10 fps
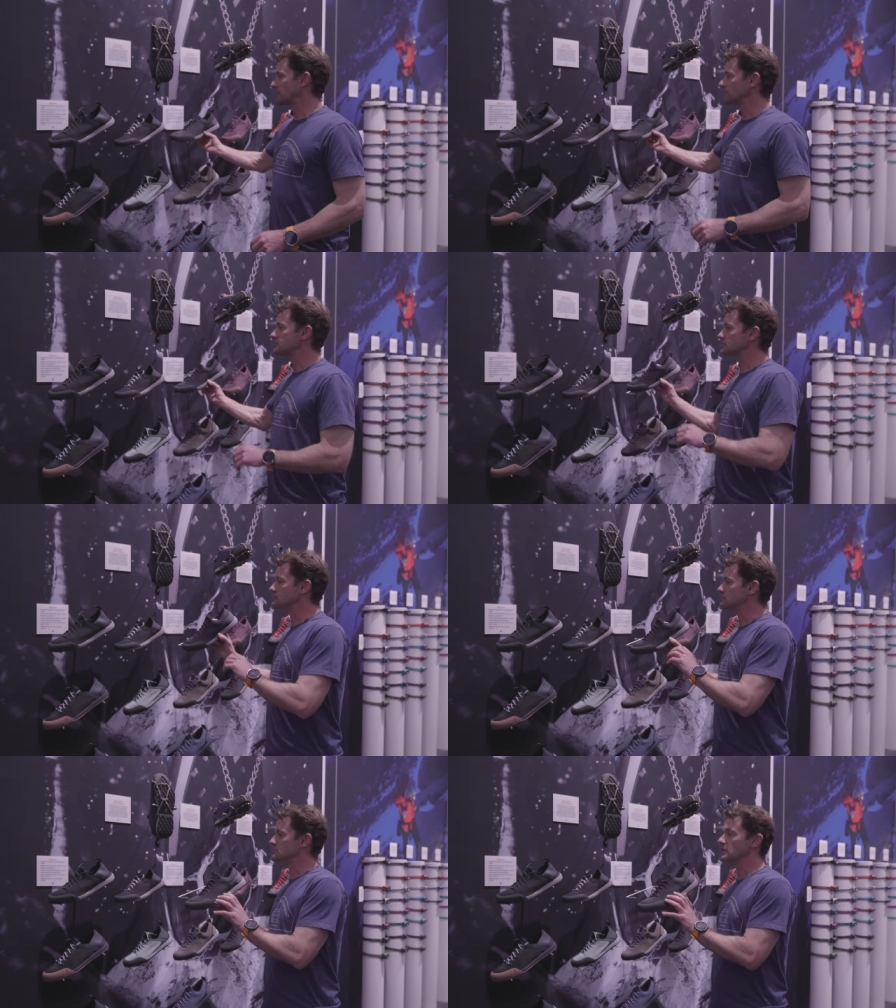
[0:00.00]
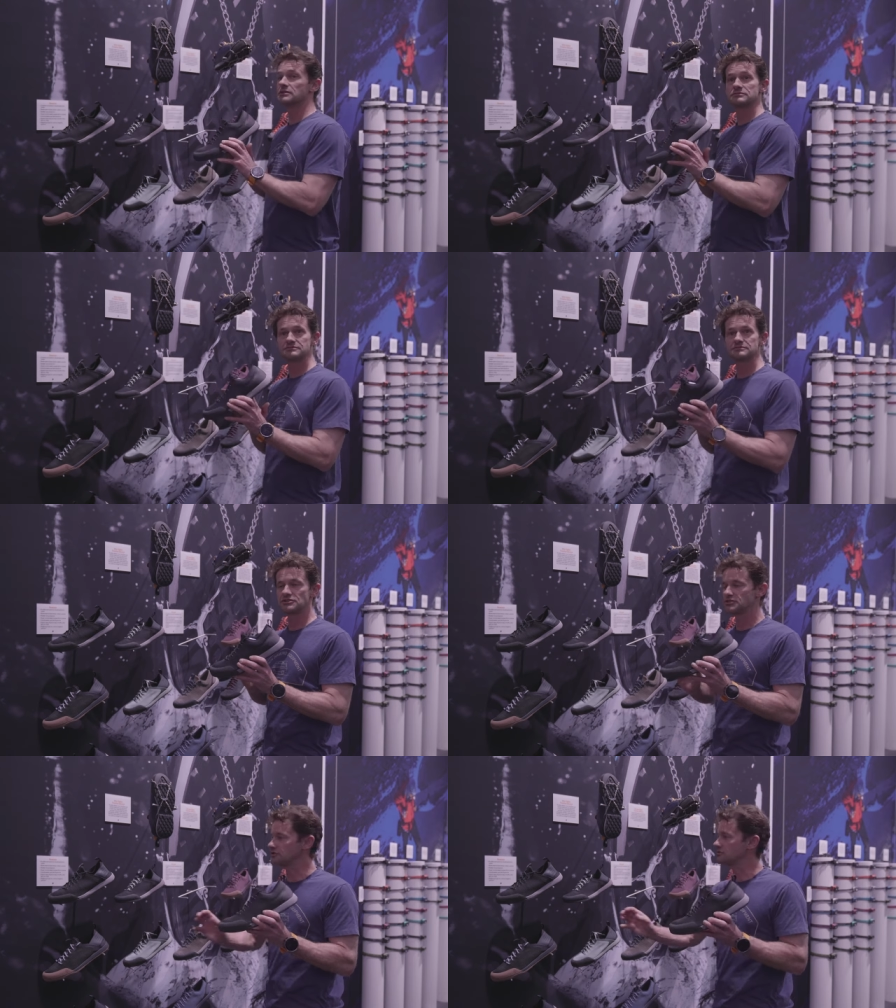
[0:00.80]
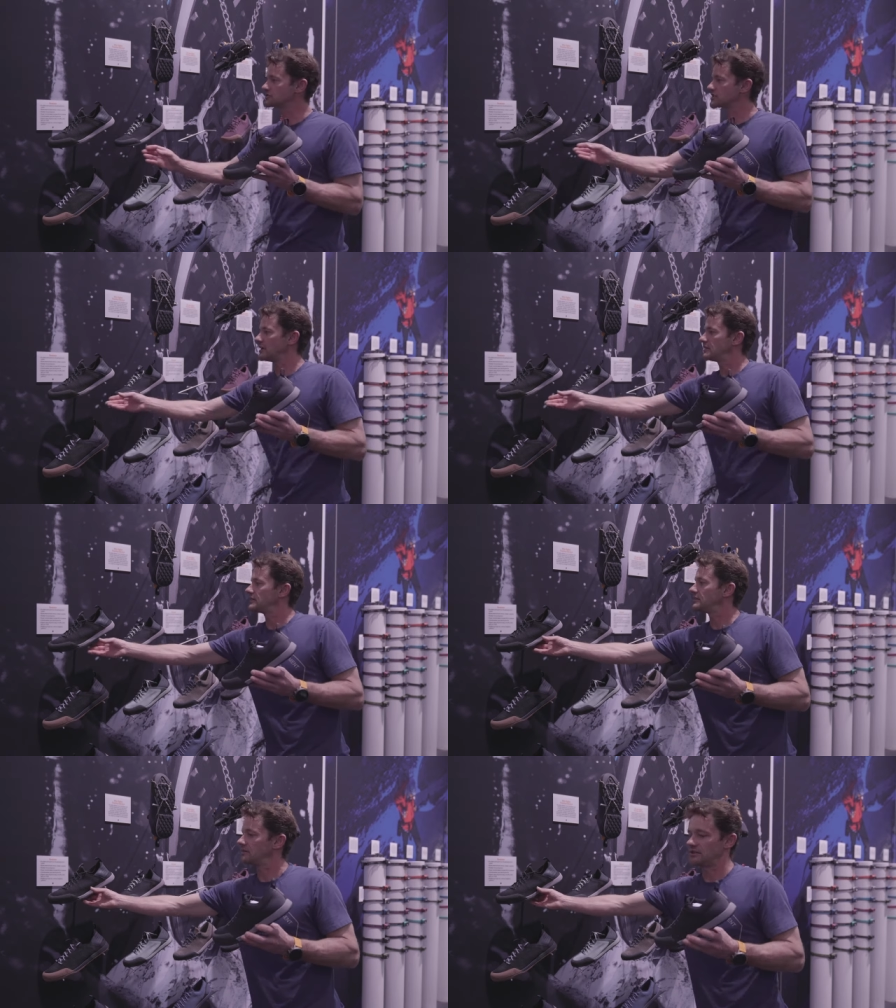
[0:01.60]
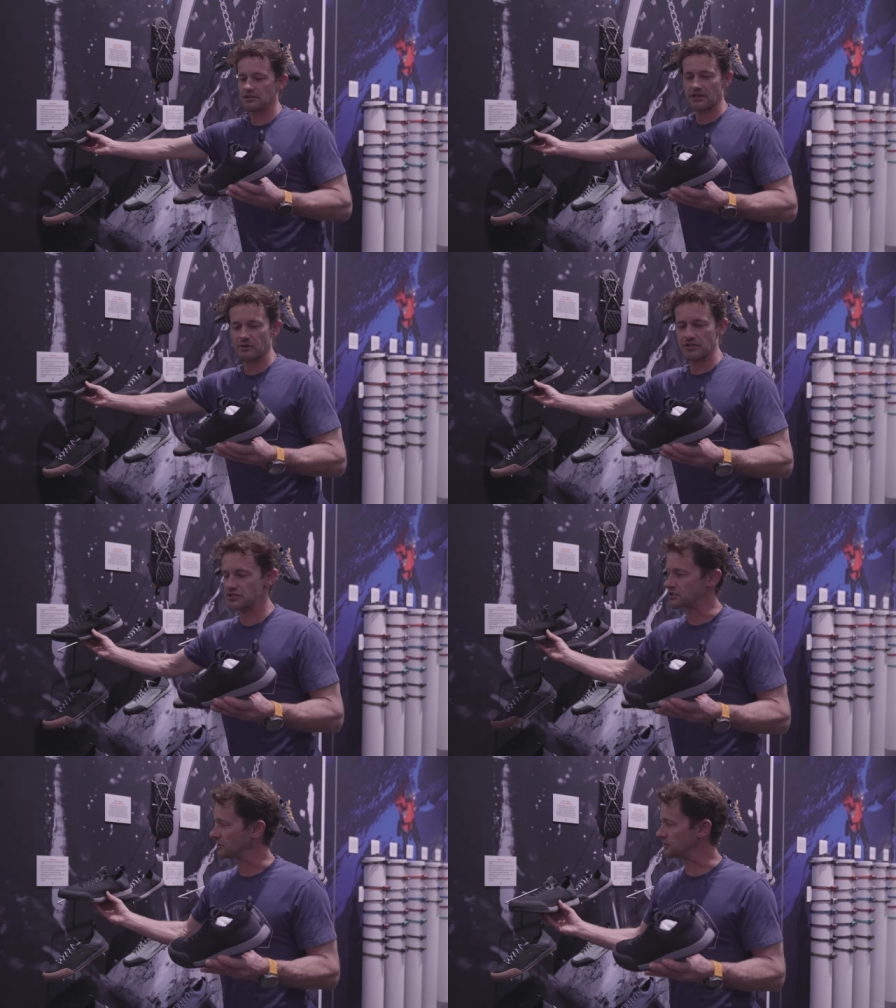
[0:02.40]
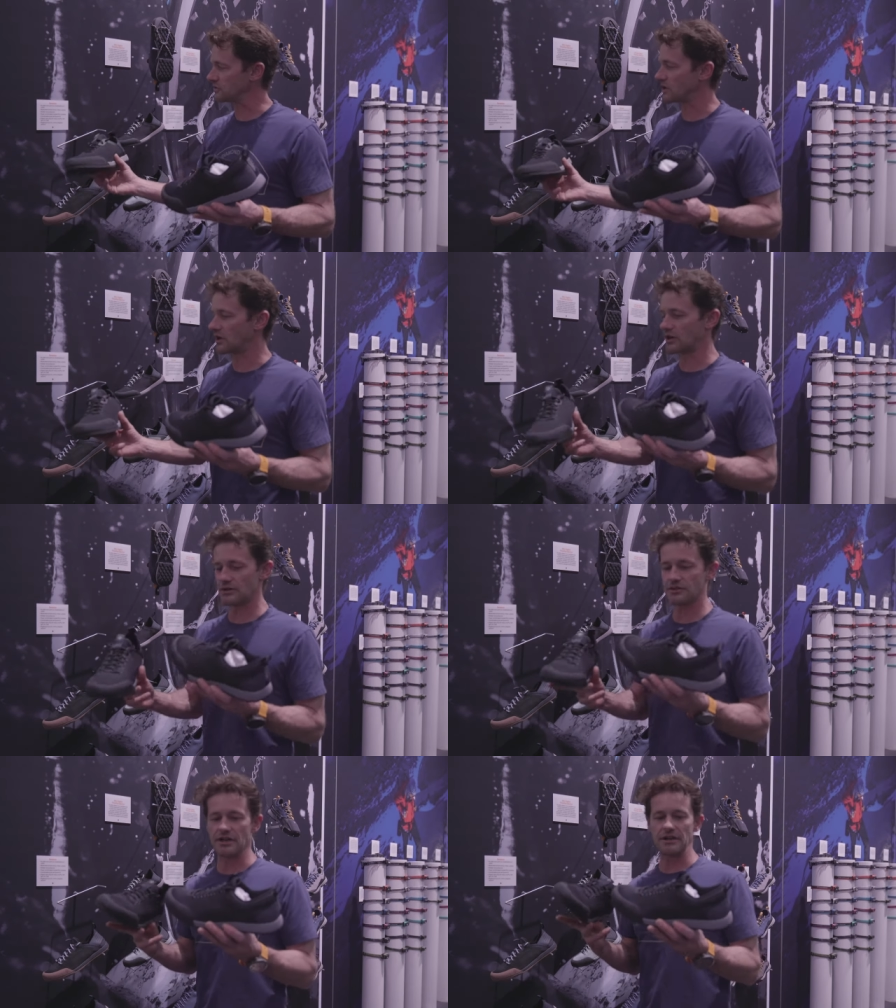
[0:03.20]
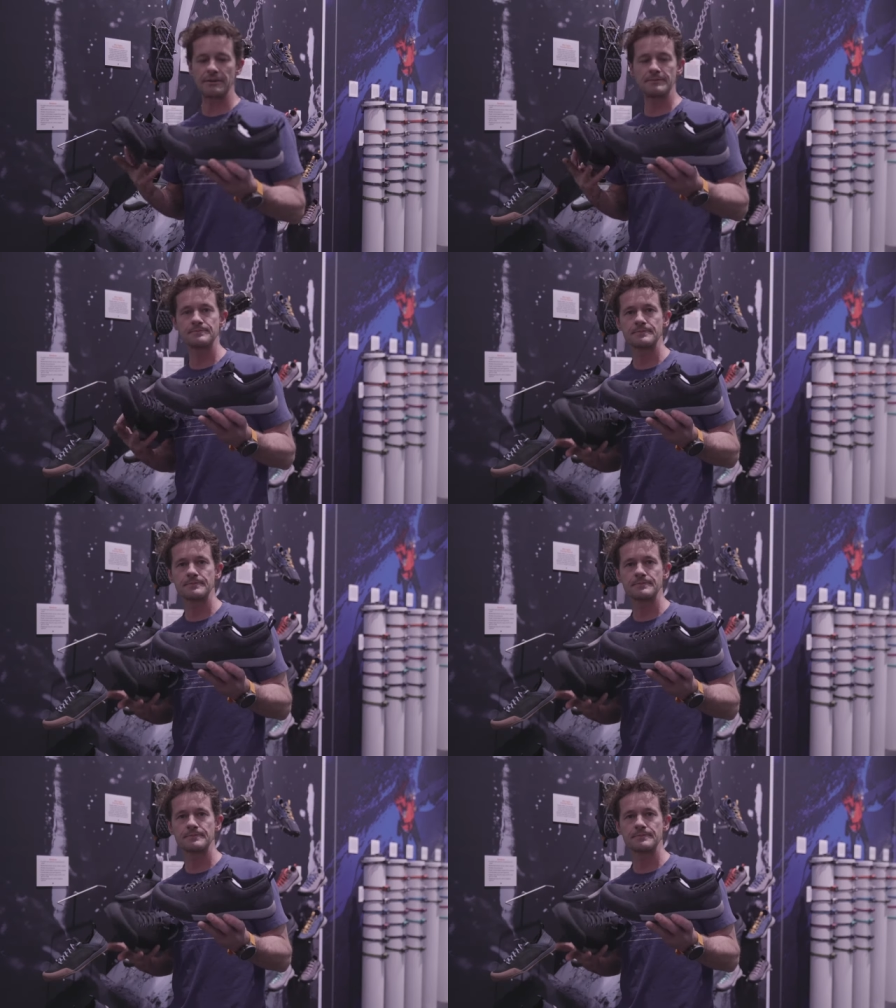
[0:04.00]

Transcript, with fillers: first two shoes that I want to show you are the